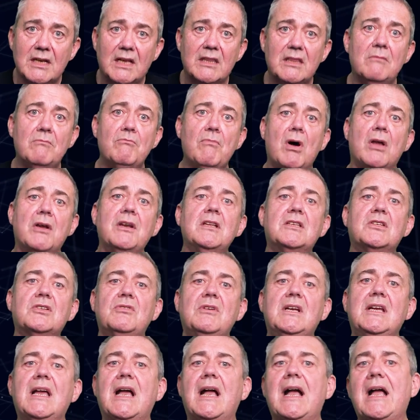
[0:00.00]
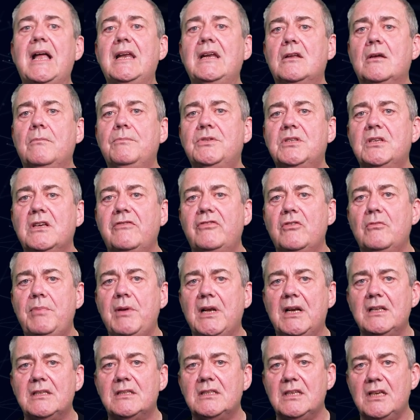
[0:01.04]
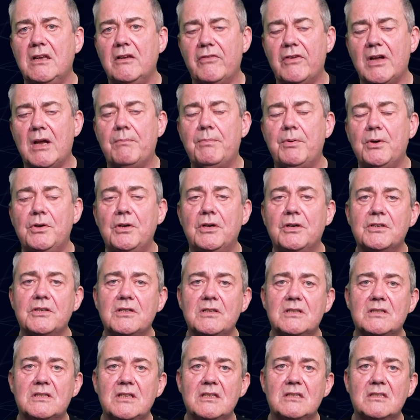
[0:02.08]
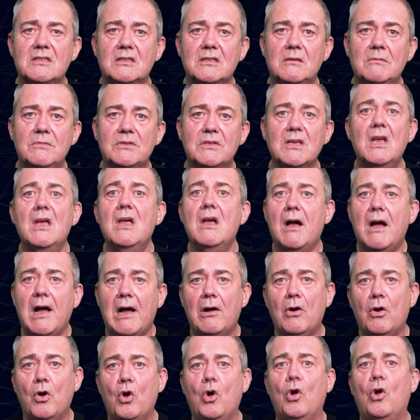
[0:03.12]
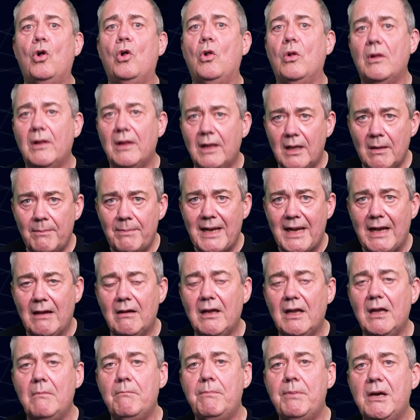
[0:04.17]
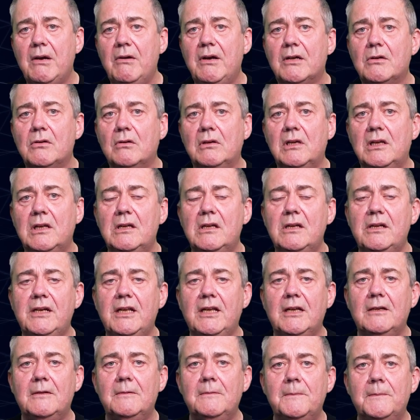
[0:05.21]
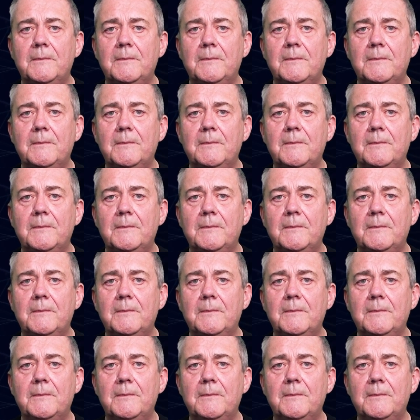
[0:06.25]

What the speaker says: and the monitoring and observability of our production systems are all about empirical learning.